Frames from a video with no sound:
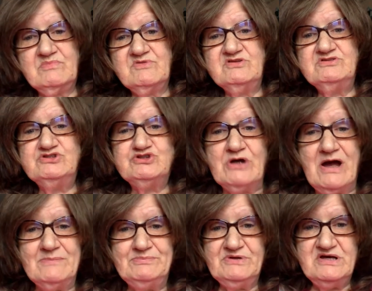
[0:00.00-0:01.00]
to the
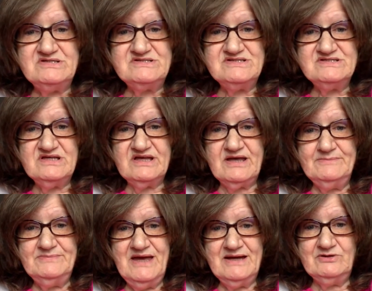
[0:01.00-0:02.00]
dry places and come
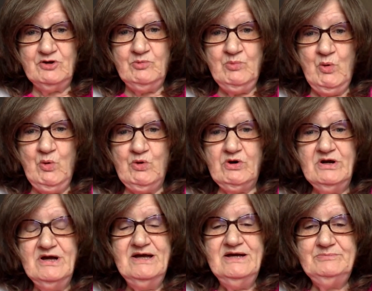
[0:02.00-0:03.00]
back no more.
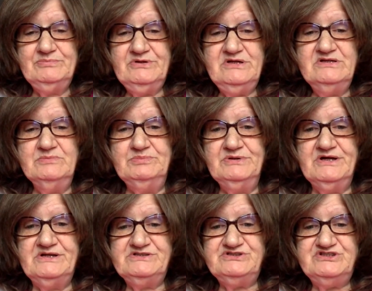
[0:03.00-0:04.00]
Plead the
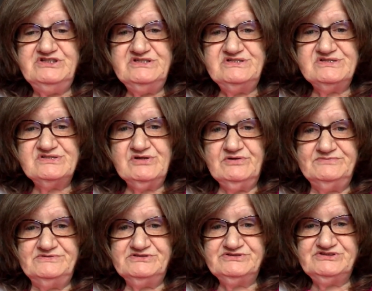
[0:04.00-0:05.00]
blood of Jesus over
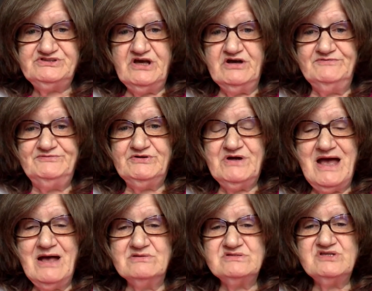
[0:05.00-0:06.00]
yourself, your
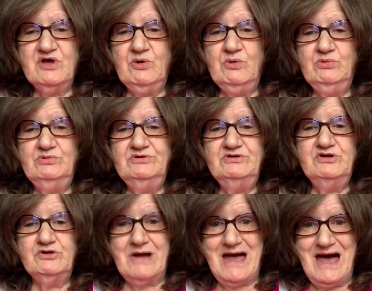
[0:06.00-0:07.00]
household,
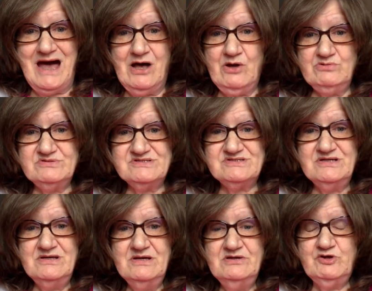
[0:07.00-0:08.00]
your house,
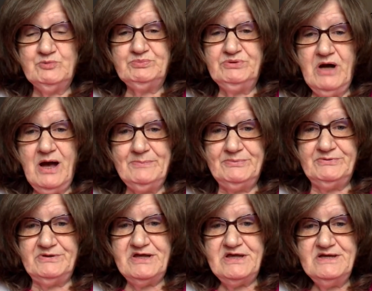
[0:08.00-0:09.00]
your
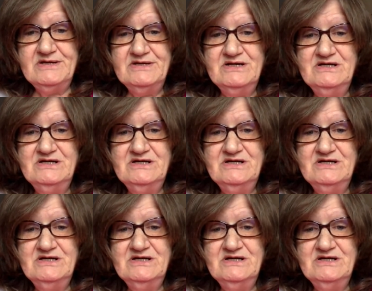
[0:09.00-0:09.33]
property.